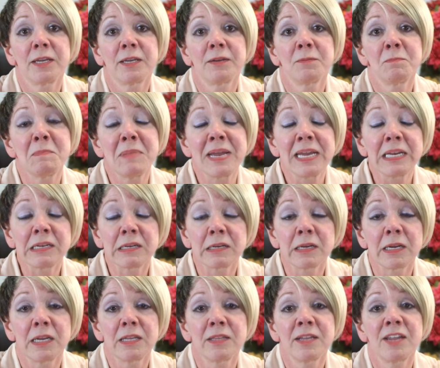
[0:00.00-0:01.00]

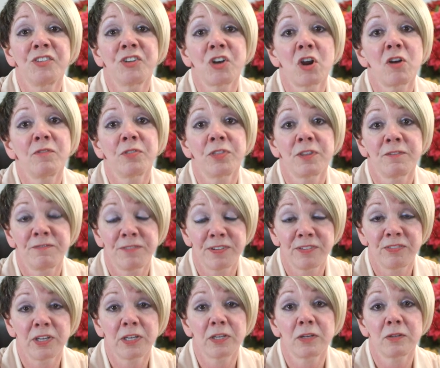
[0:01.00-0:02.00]
mentally, they start the
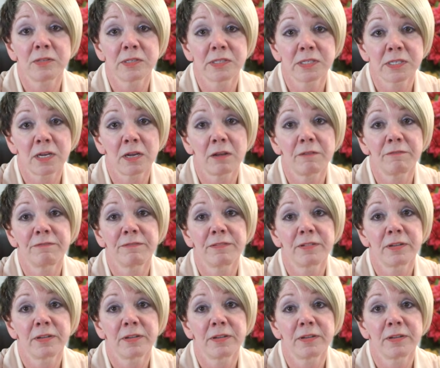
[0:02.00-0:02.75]
physical stuff.